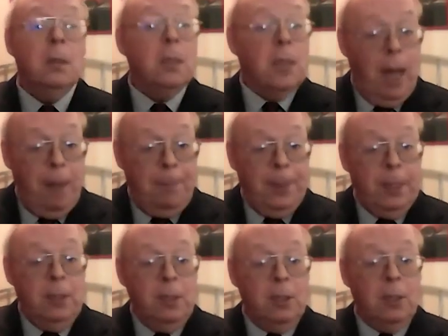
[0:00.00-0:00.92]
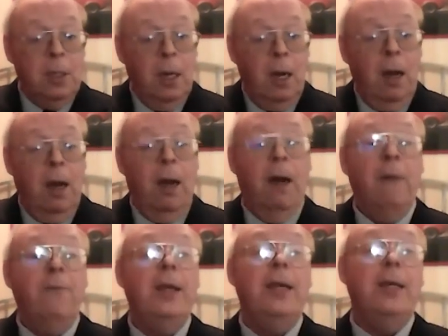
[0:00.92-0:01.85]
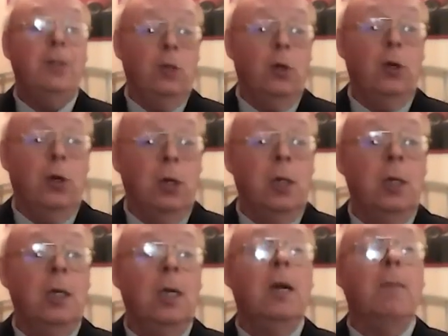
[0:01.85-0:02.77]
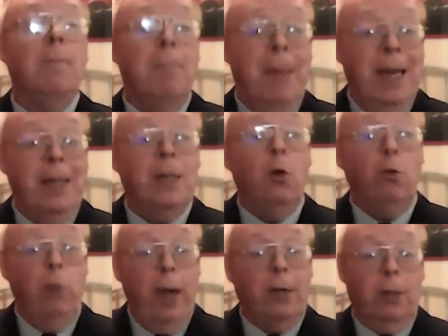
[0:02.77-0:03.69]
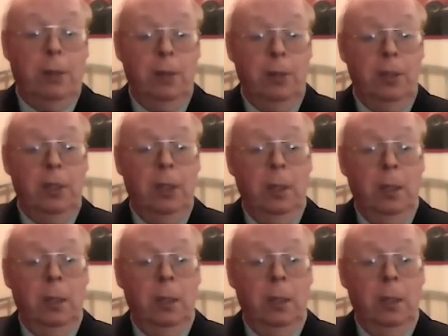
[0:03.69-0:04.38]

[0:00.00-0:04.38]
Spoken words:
copies of his or her medical records